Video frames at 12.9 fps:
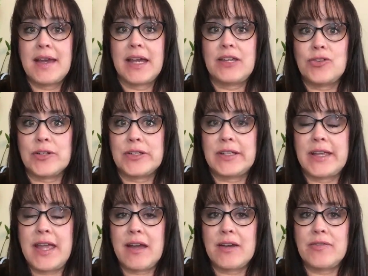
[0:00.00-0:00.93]
I
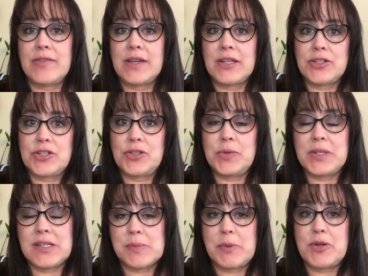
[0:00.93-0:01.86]
currently have two
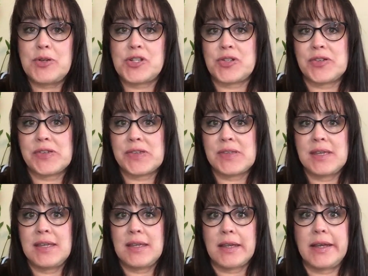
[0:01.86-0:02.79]
exposures.